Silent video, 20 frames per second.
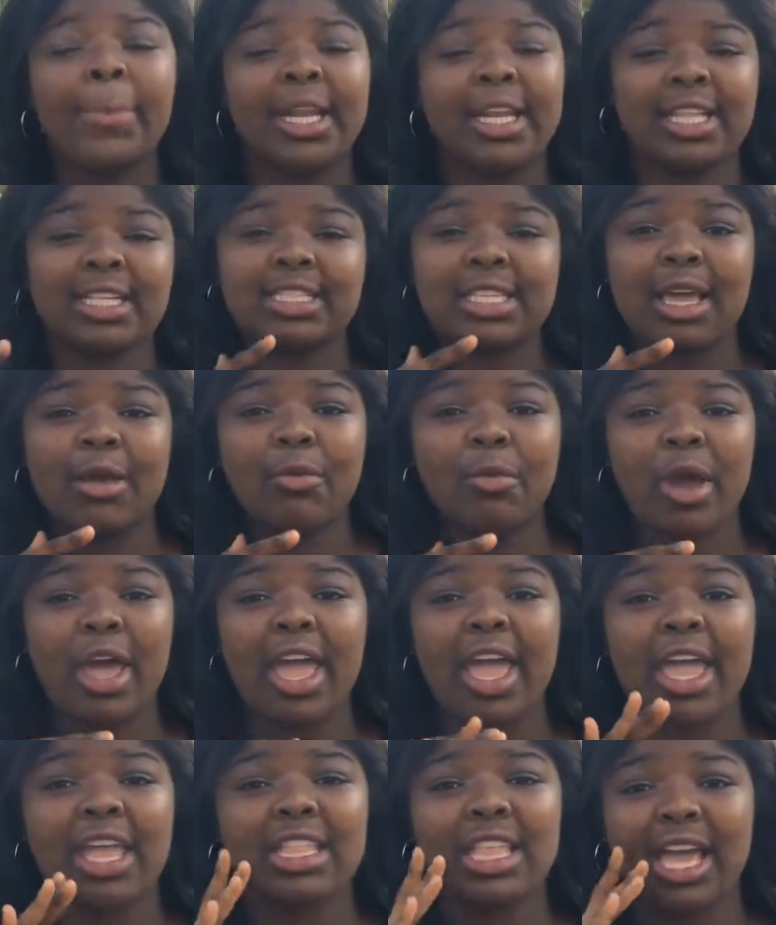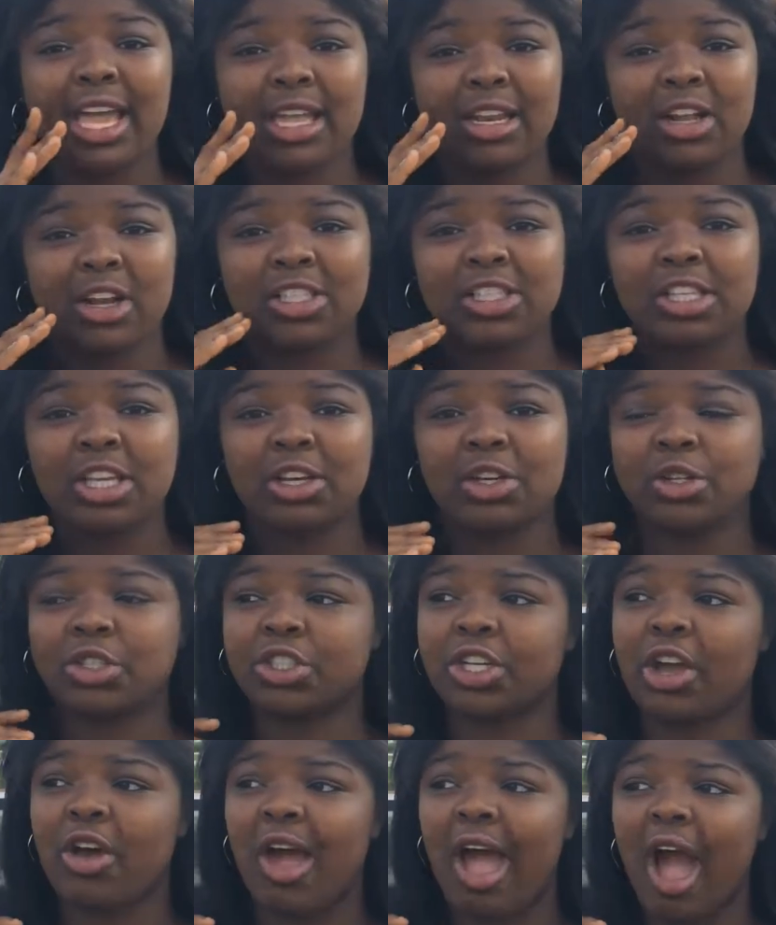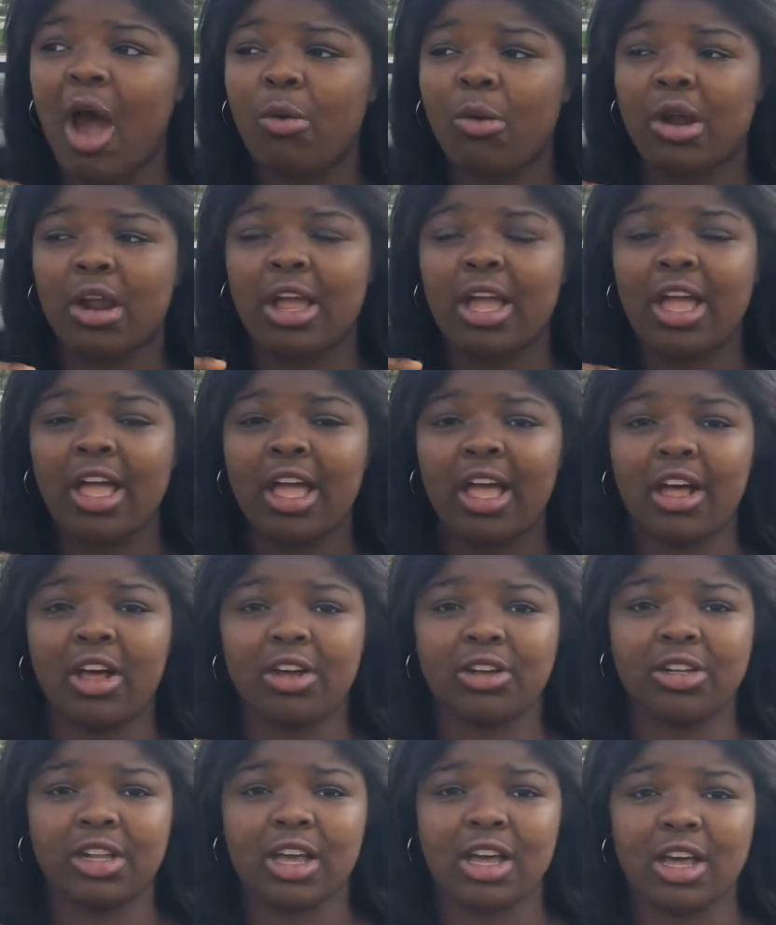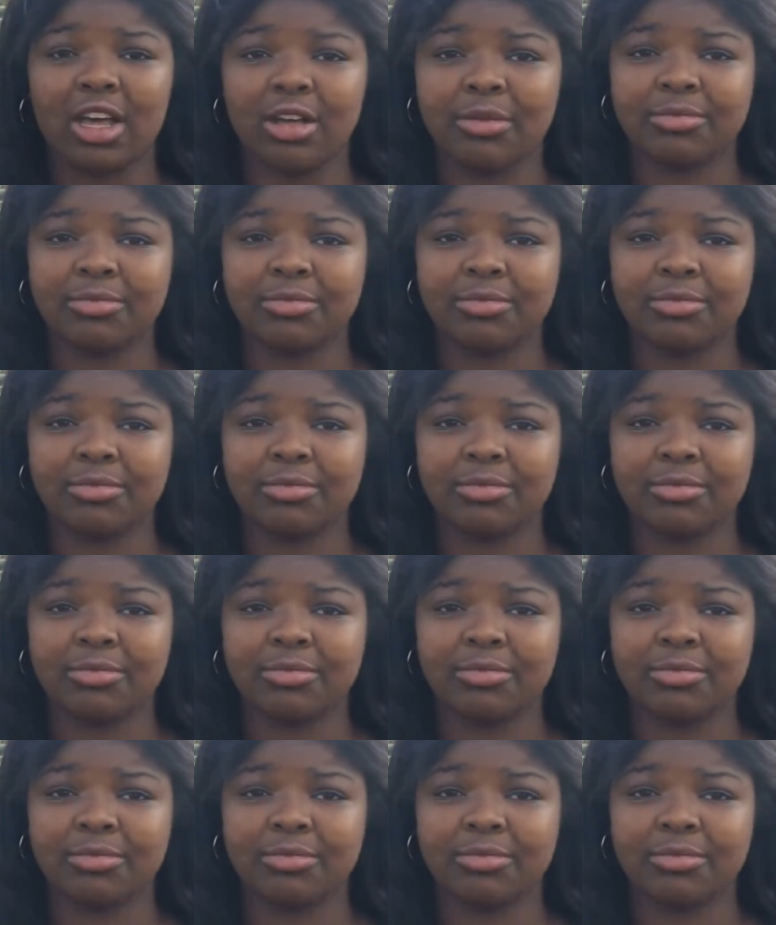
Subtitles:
But at the same way, that can also show how we're held